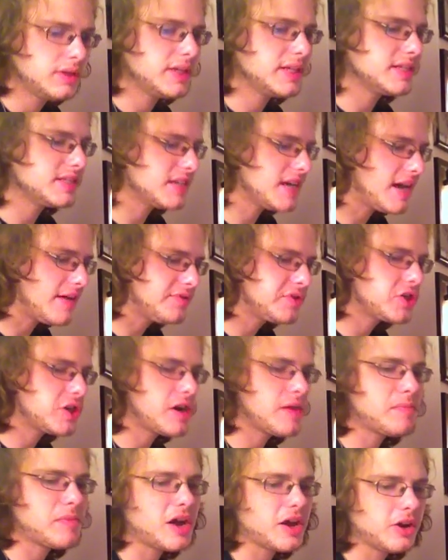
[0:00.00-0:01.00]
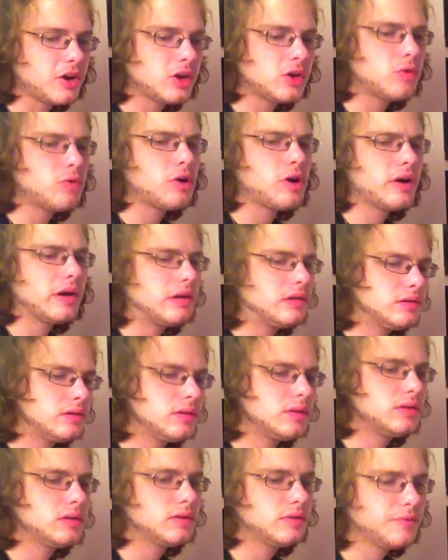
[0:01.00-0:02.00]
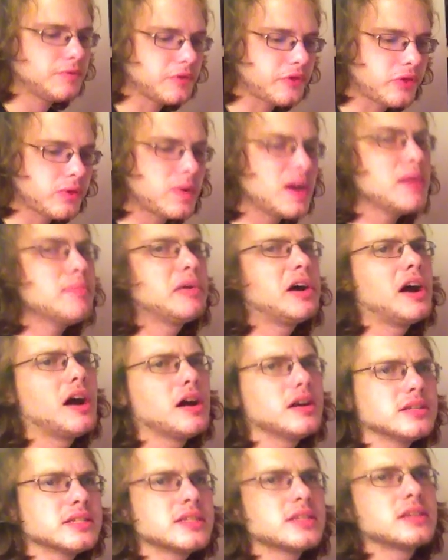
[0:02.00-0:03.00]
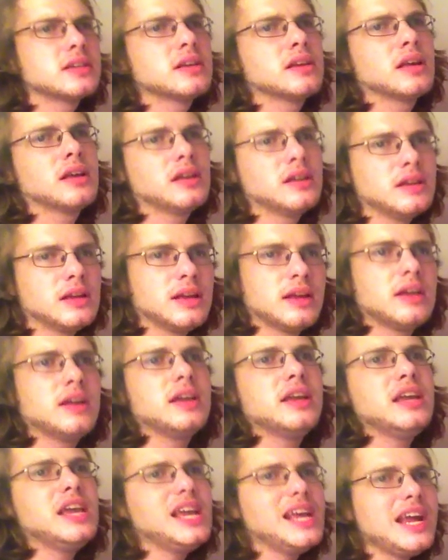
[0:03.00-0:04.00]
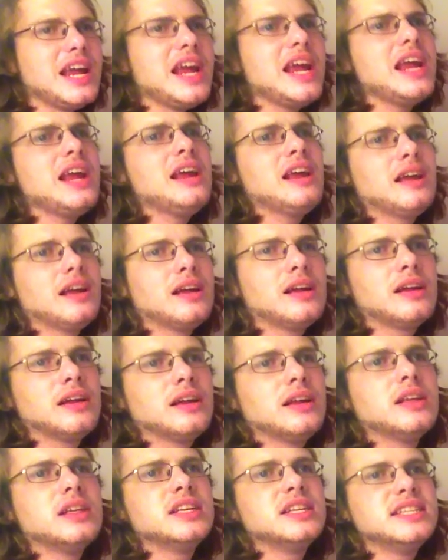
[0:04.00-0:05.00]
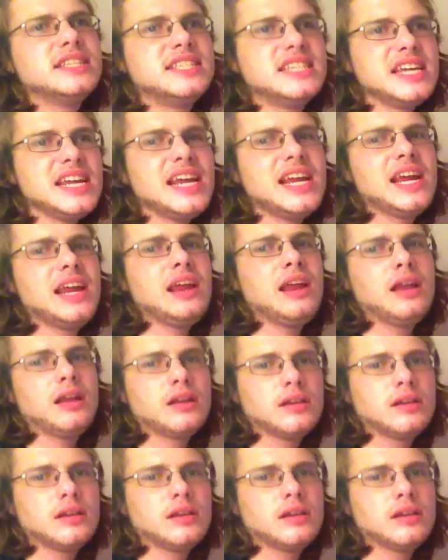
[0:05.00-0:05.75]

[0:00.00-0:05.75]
It's an F sharp minor chord for 3 bars, E, D,